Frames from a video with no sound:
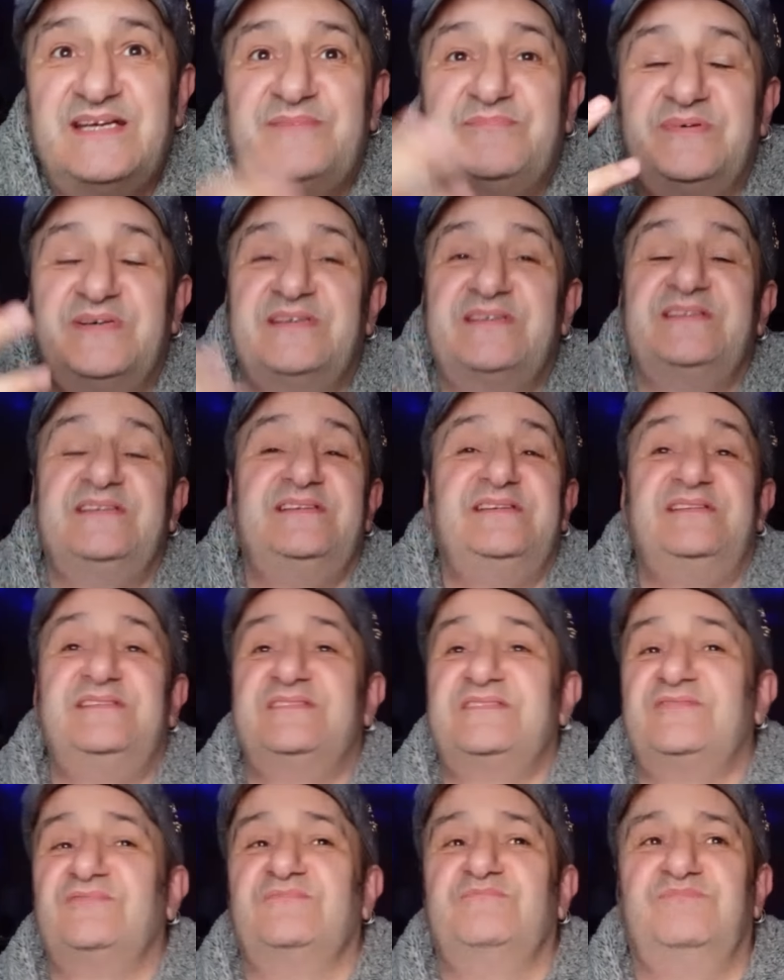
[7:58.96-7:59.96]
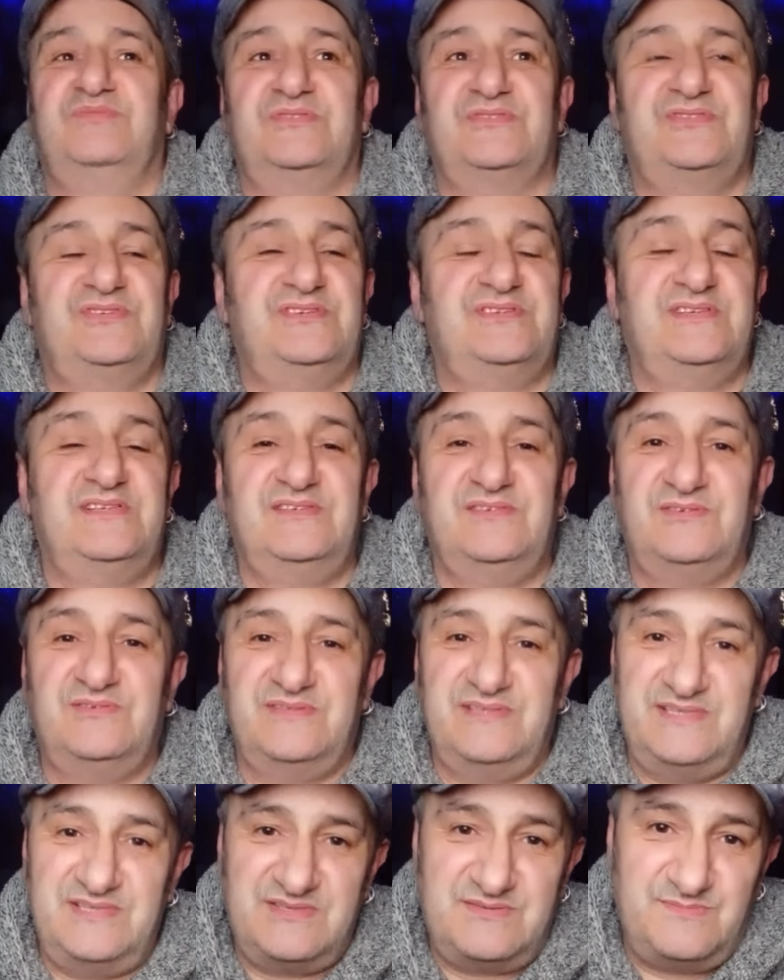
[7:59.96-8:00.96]
but it's all bullshit, isn't it? All
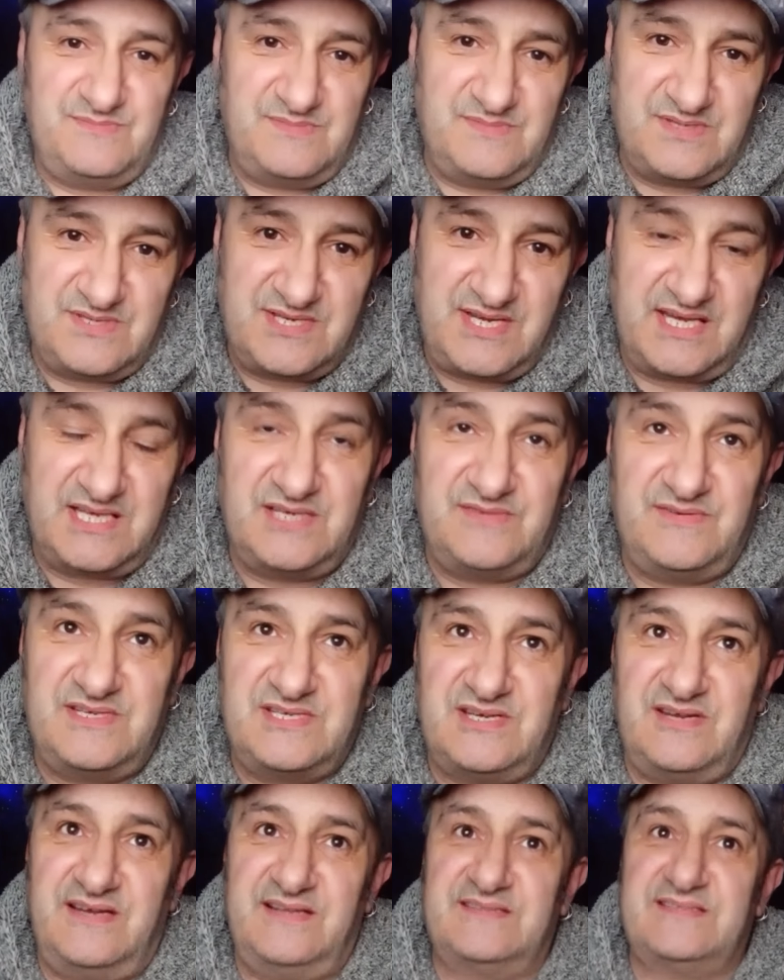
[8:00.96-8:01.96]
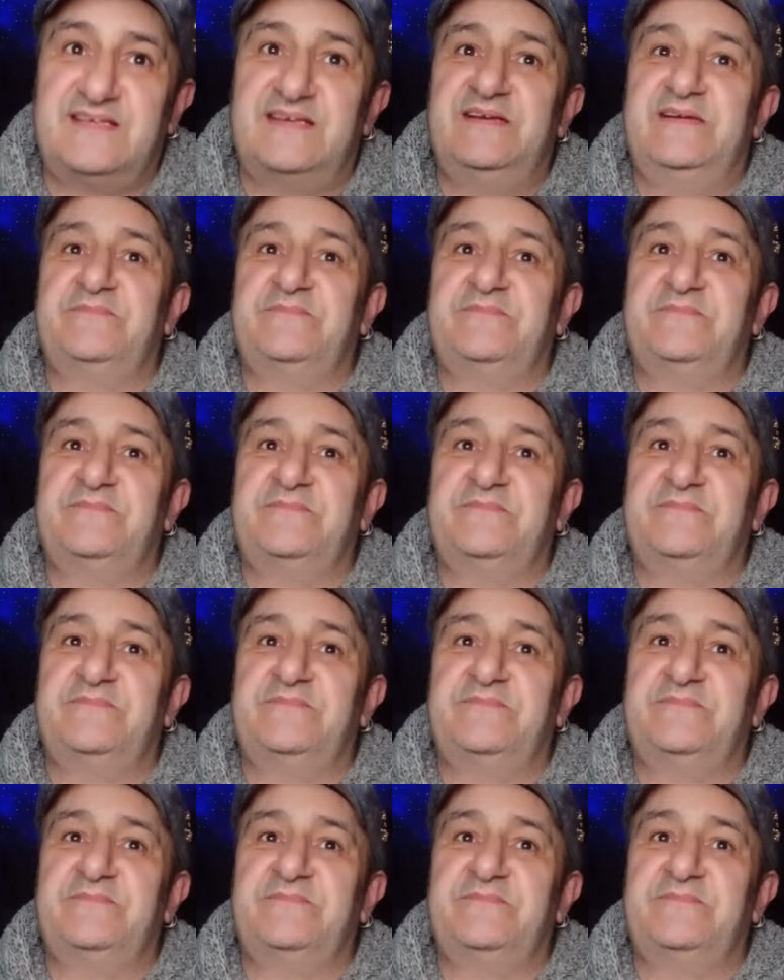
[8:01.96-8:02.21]
these secondary titles.